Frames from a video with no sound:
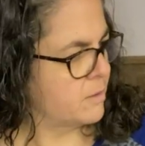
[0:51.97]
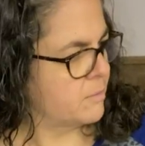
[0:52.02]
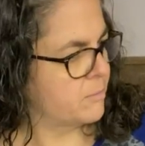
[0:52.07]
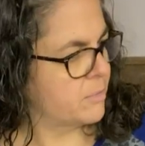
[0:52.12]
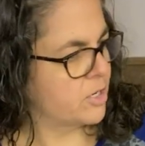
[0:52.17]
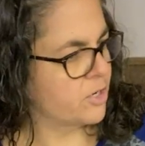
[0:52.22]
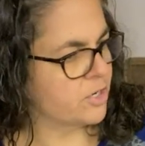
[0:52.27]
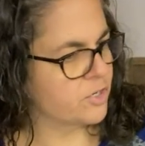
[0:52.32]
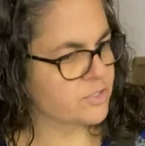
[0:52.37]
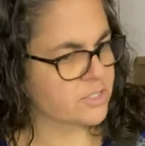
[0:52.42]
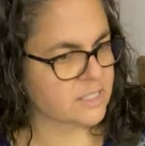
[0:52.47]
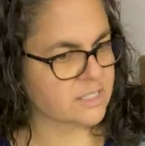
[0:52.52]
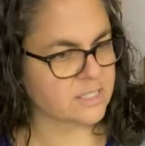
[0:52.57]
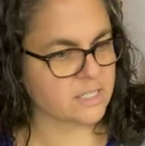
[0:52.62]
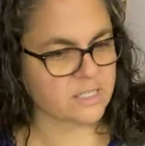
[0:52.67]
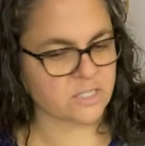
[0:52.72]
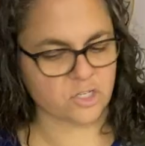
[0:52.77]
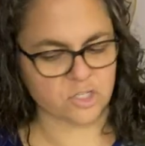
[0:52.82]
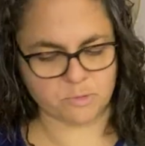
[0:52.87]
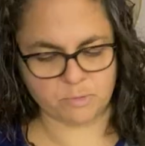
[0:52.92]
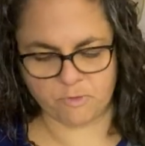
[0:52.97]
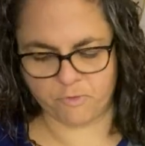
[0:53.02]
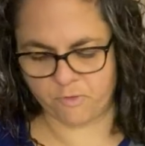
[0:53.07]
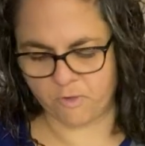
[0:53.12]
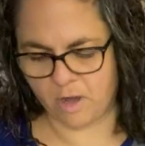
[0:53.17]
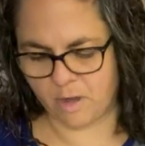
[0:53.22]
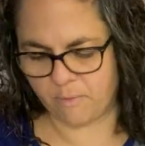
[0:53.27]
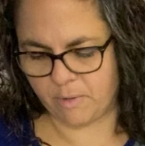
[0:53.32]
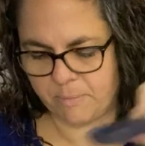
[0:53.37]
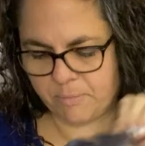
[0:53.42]
better use the scissors
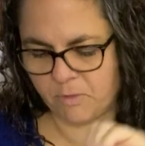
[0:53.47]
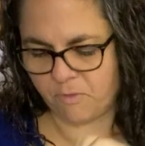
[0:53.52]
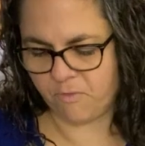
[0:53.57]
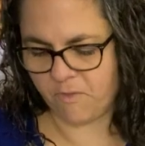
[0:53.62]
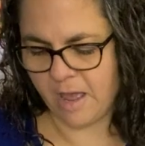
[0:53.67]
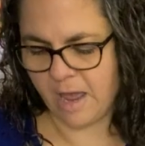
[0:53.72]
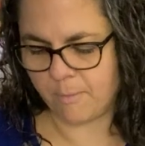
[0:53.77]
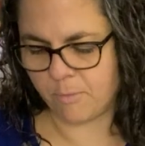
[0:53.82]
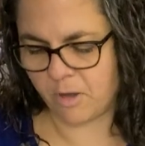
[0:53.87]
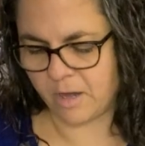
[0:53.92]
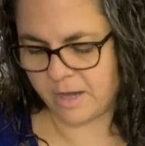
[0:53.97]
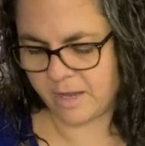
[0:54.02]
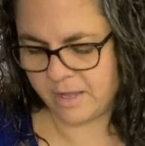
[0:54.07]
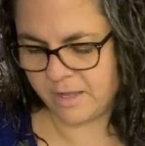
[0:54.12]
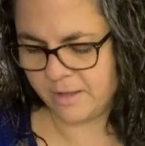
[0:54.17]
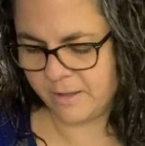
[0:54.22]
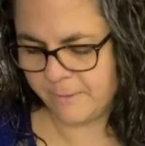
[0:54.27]
before I rip the fabric.